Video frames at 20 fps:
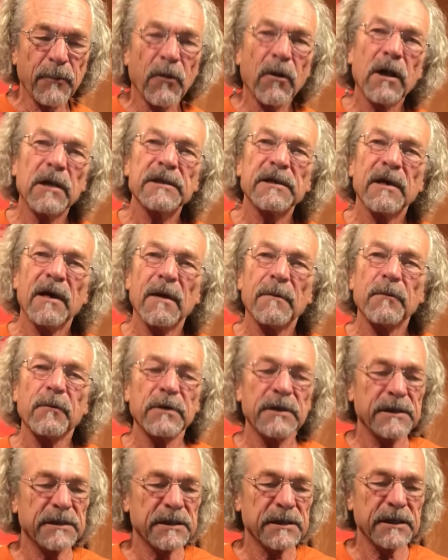on top,
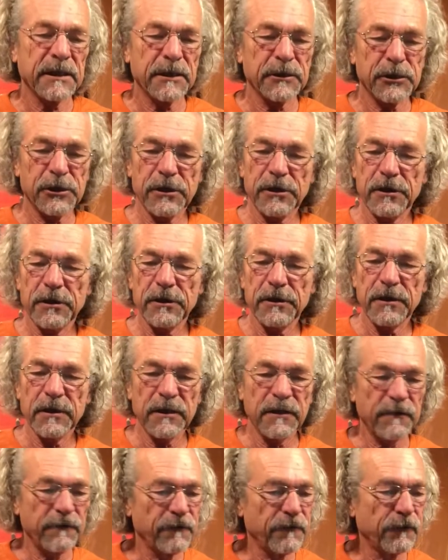we sketch in
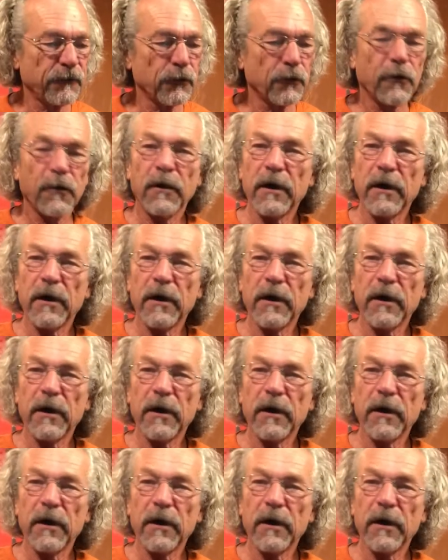the floor